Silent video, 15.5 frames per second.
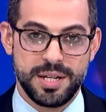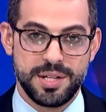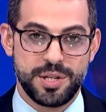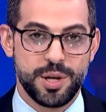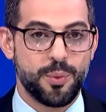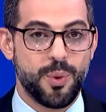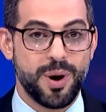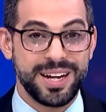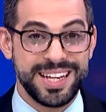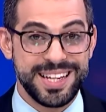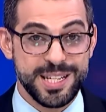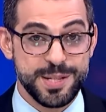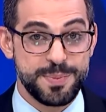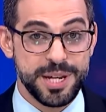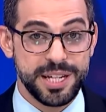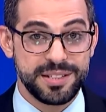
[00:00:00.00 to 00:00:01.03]
So what
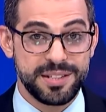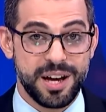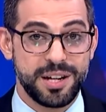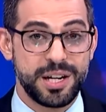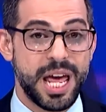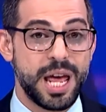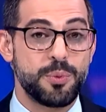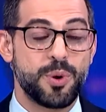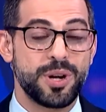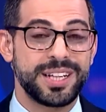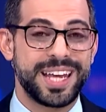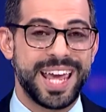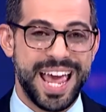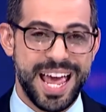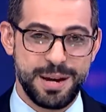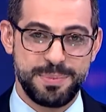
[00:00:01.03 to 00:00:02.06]
is being done and
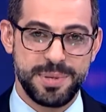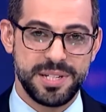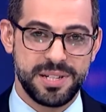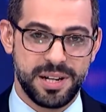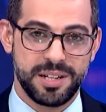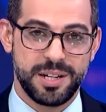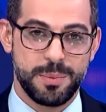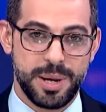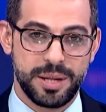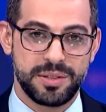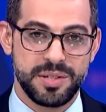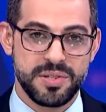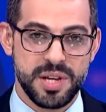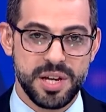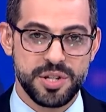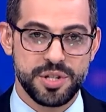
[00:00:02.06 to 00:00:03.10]
what can be done about
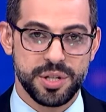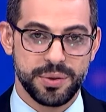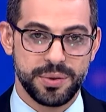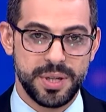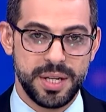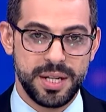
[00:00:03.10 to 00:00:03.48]
this issue?